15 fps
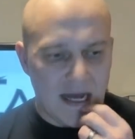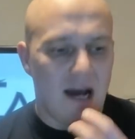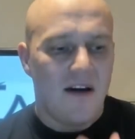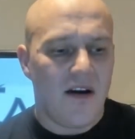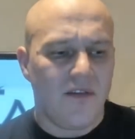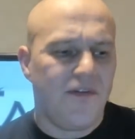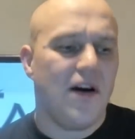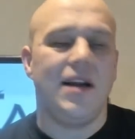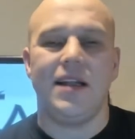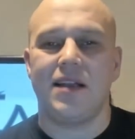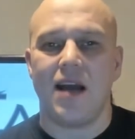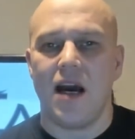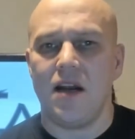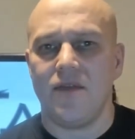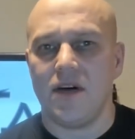I find it
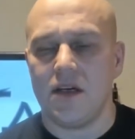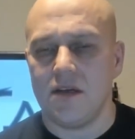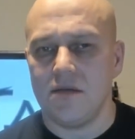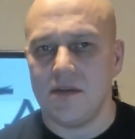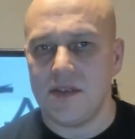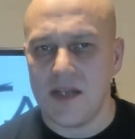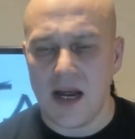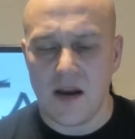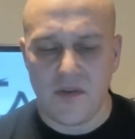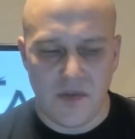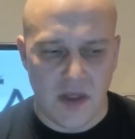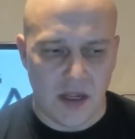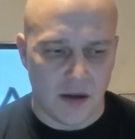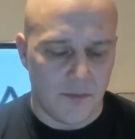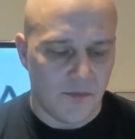kind of a sad
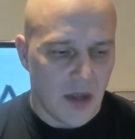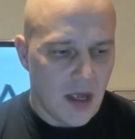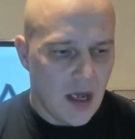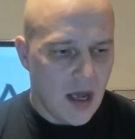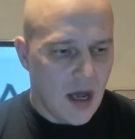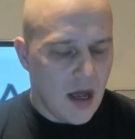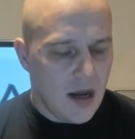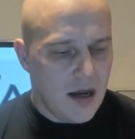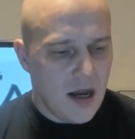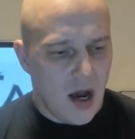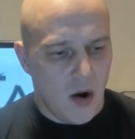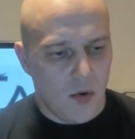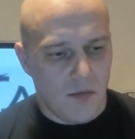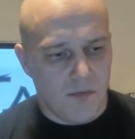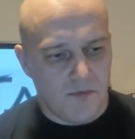thing.
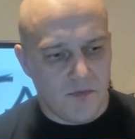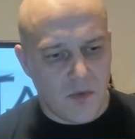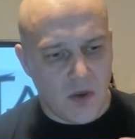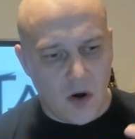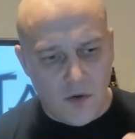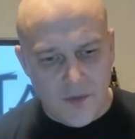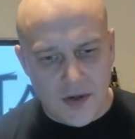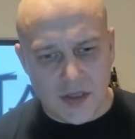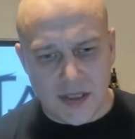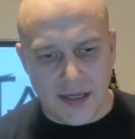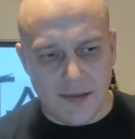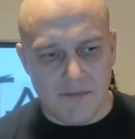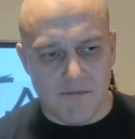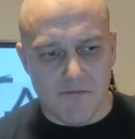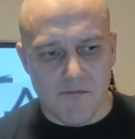Now,
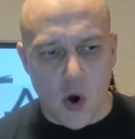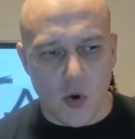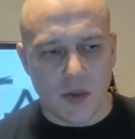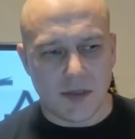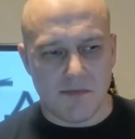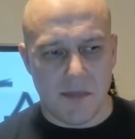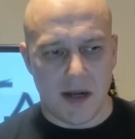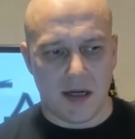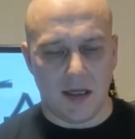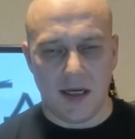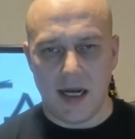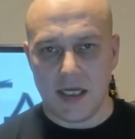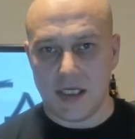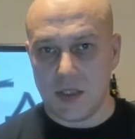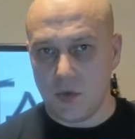obviously, most
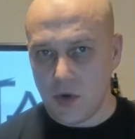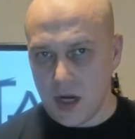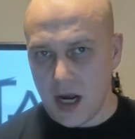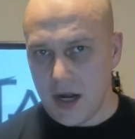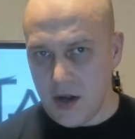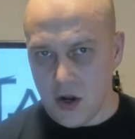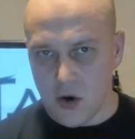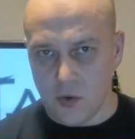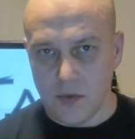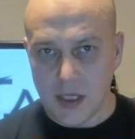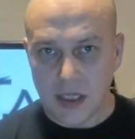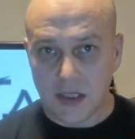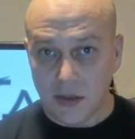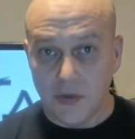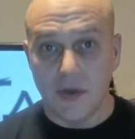metalheads, what I know,
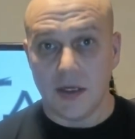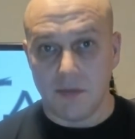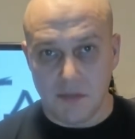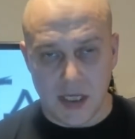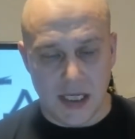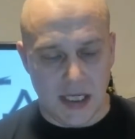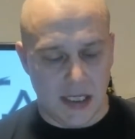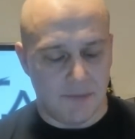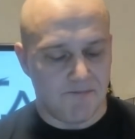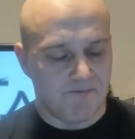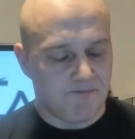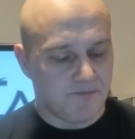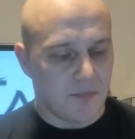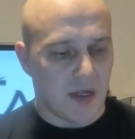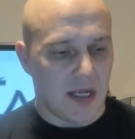including me,
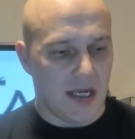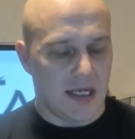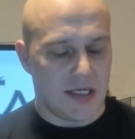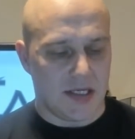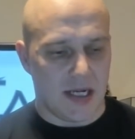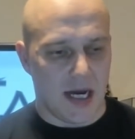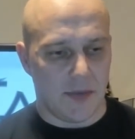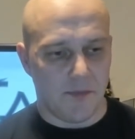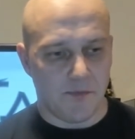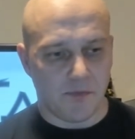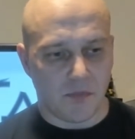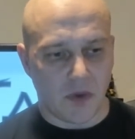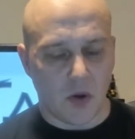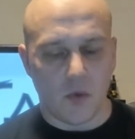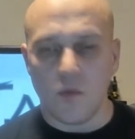is that
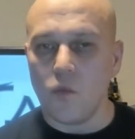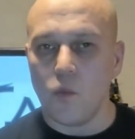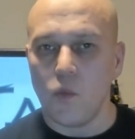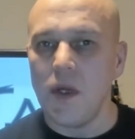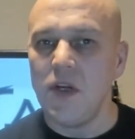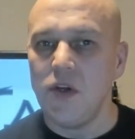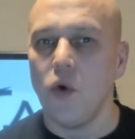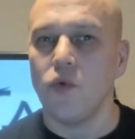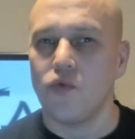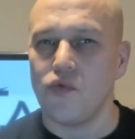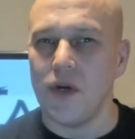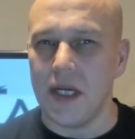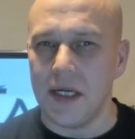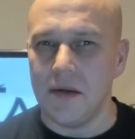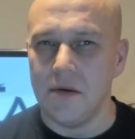we don't
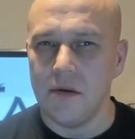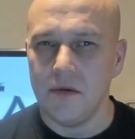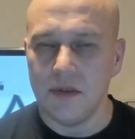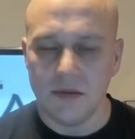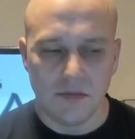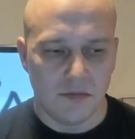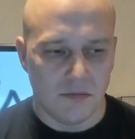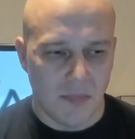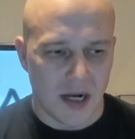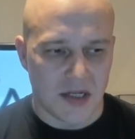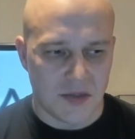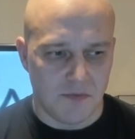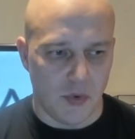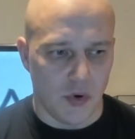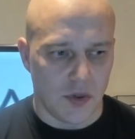read
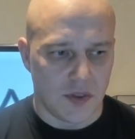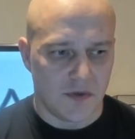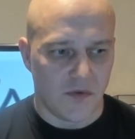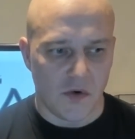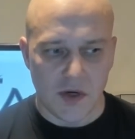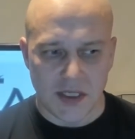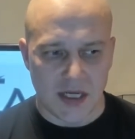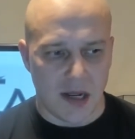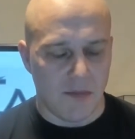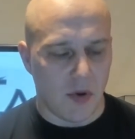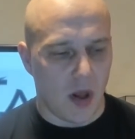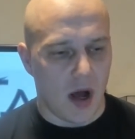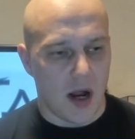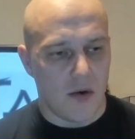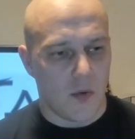much books. For
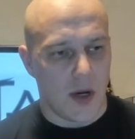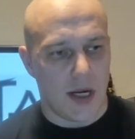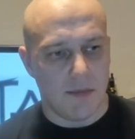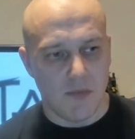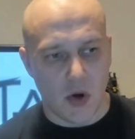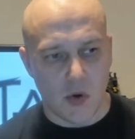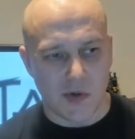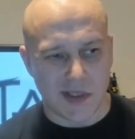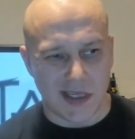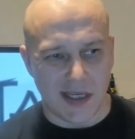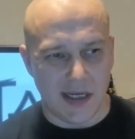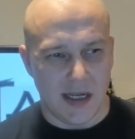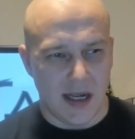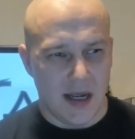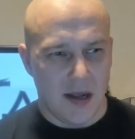example, I read
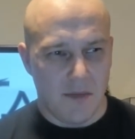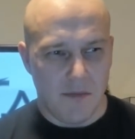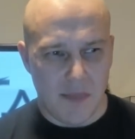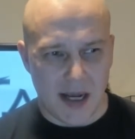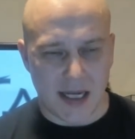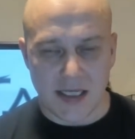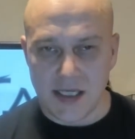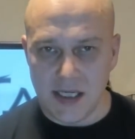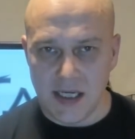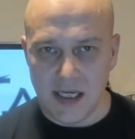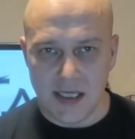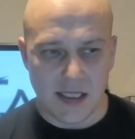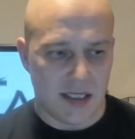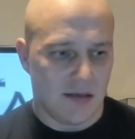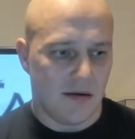mostly
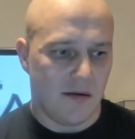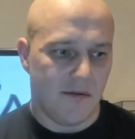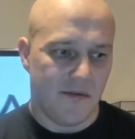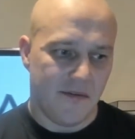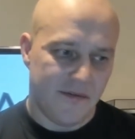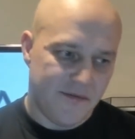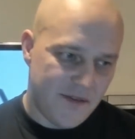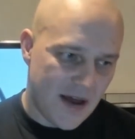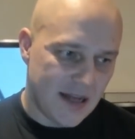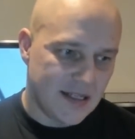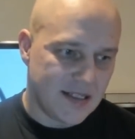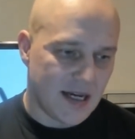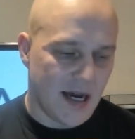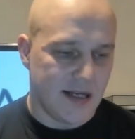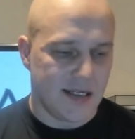magazines,
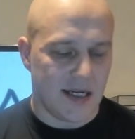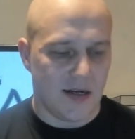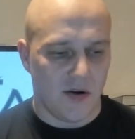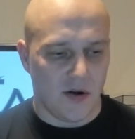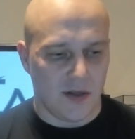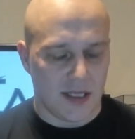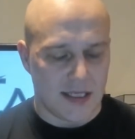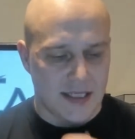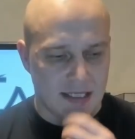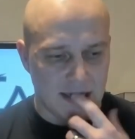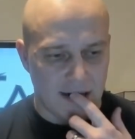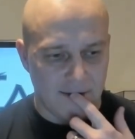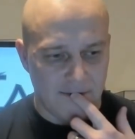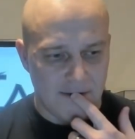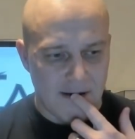fanzines and all that
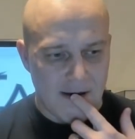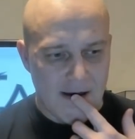stuff.